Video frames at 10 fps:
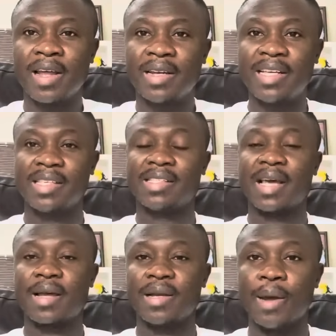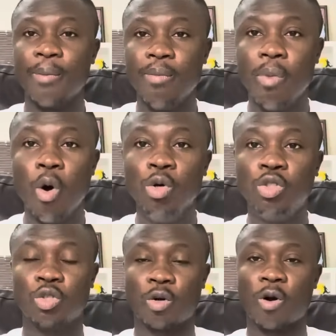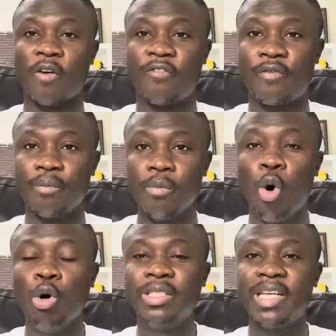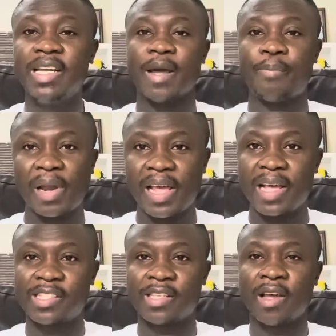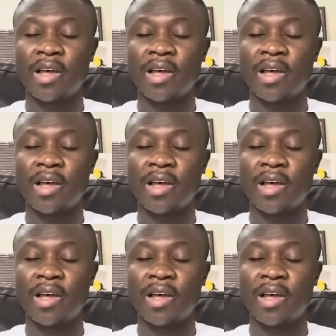This is the mode of molding the players